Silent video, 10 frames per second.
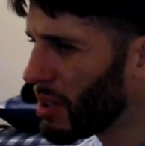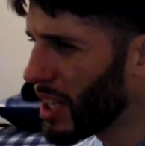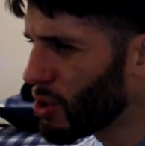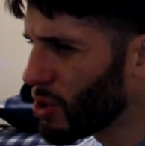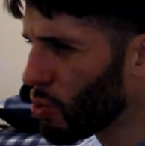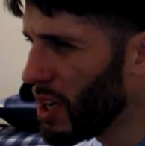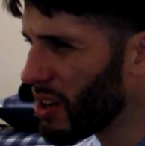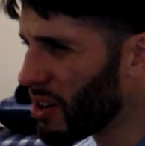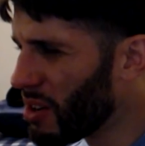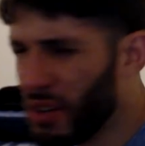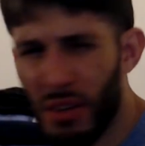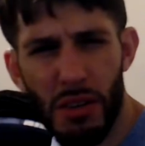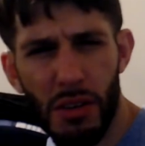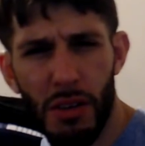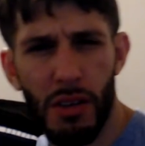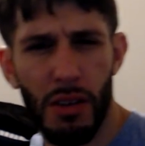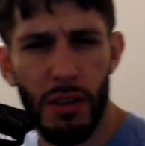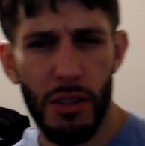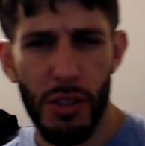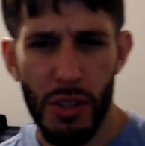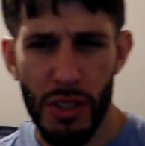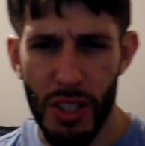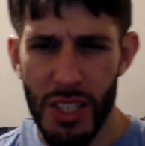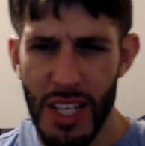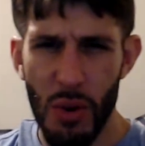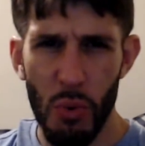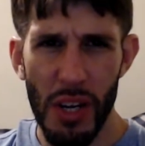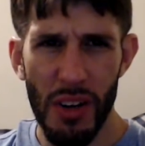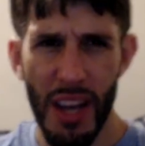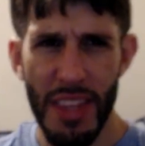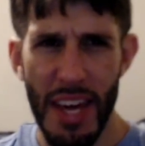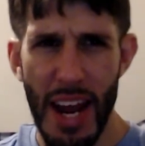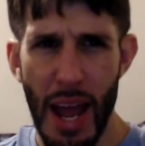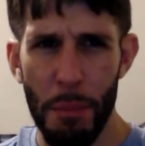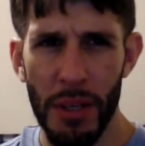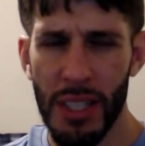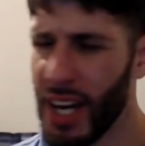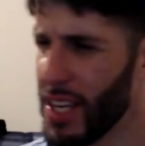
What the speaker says: That's weird. Isn't that weird how that happened,